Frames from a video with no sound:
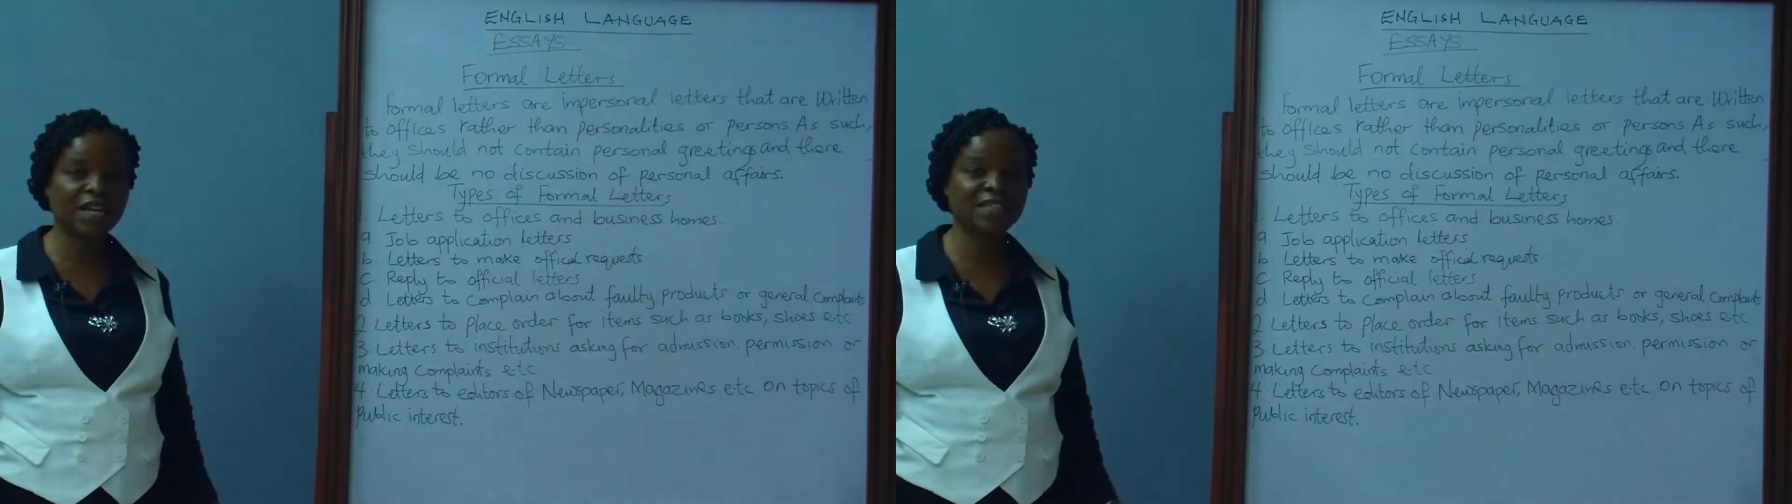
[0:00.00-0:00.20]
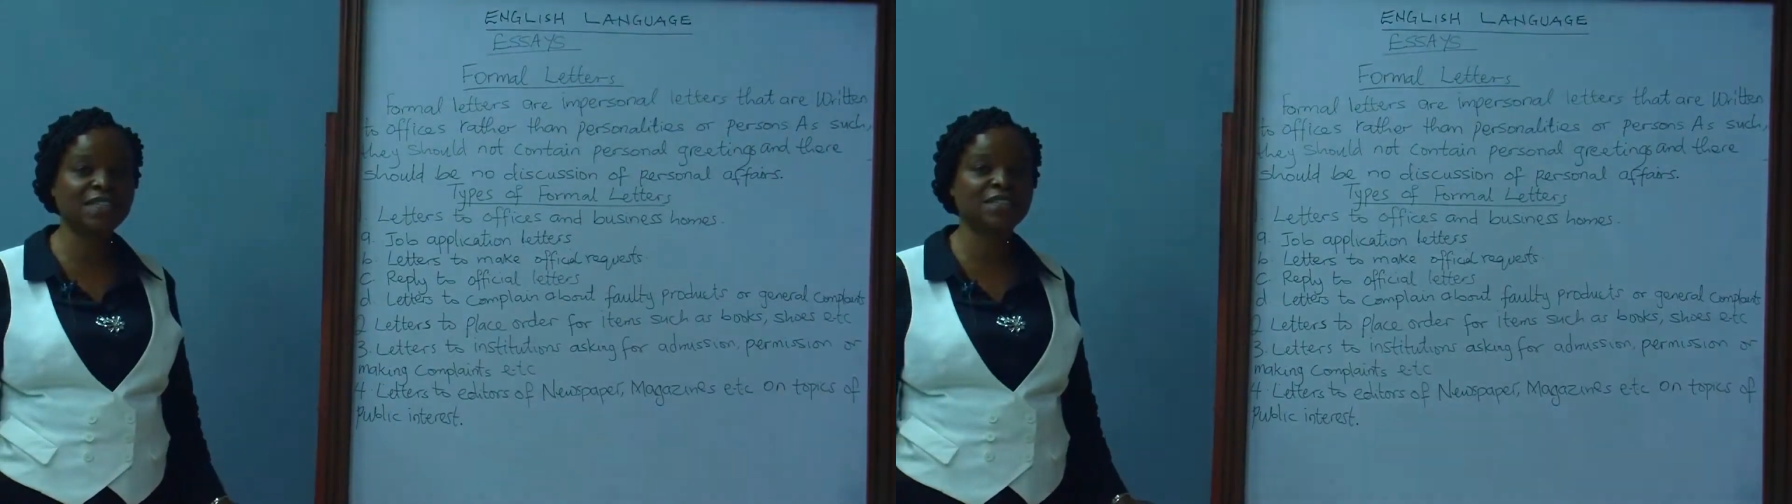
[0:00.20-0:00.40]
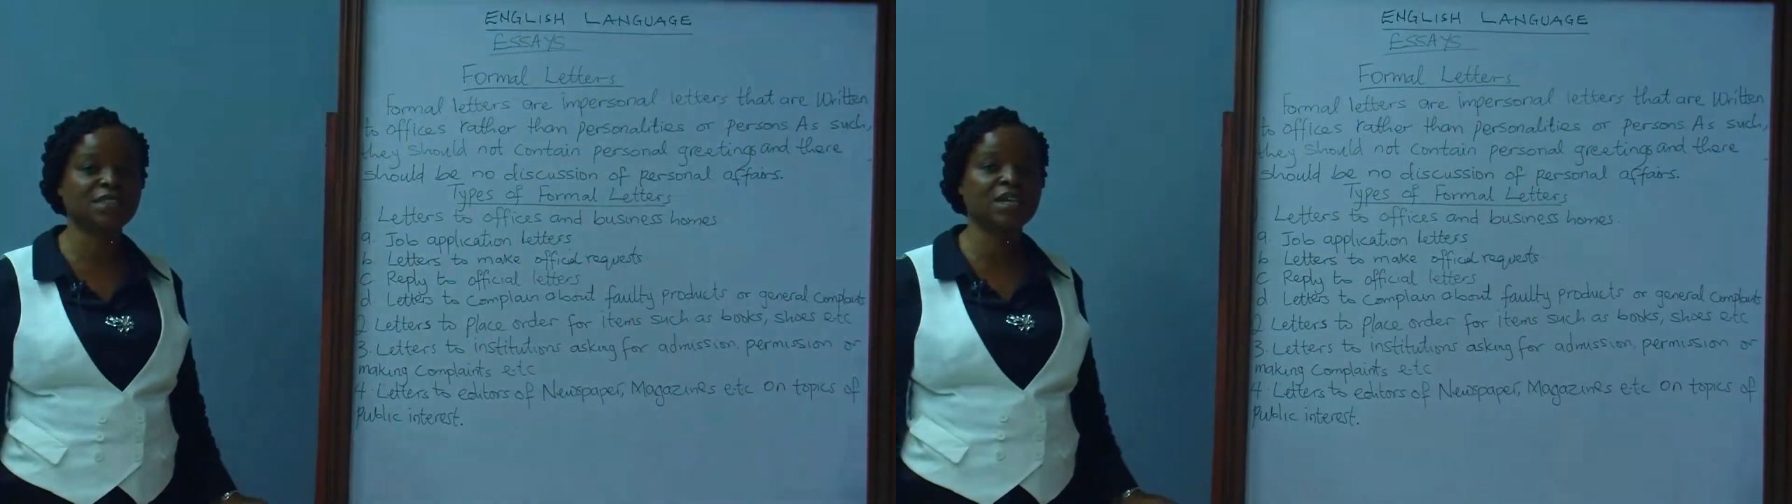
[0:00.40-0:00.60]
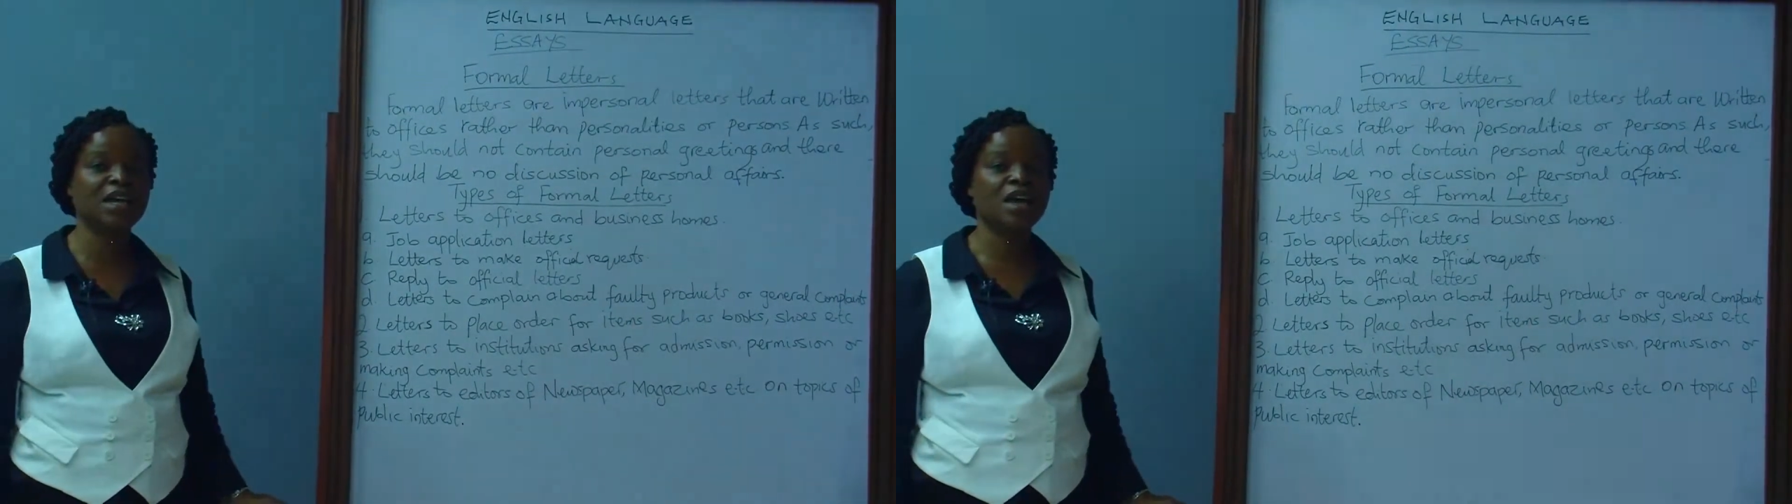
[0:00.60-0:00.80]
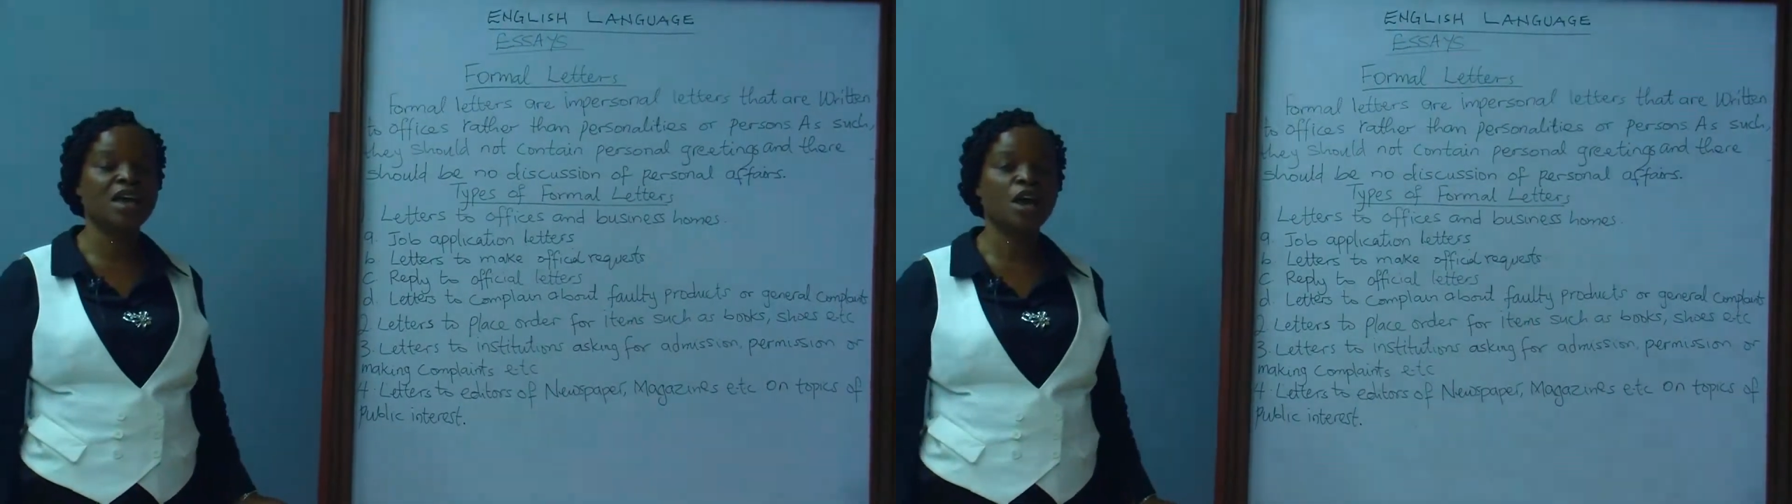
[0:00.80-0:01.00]
and that is
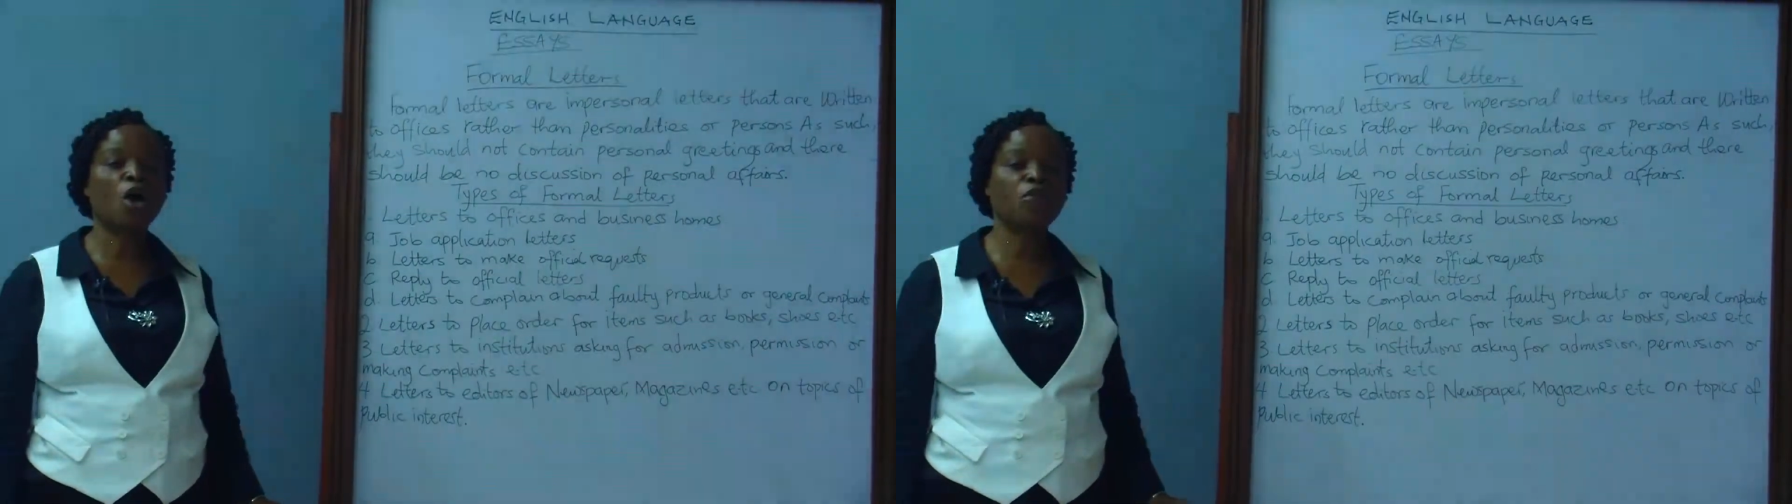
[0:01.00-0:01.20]
a